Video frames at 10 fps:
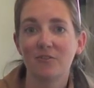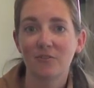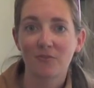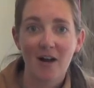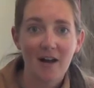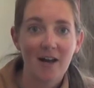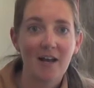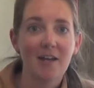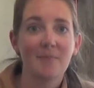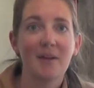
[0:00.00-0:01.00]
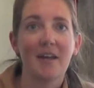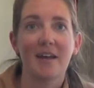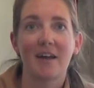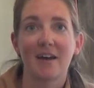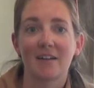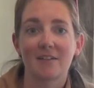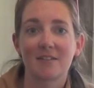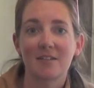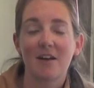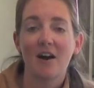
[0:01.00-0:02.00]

grime and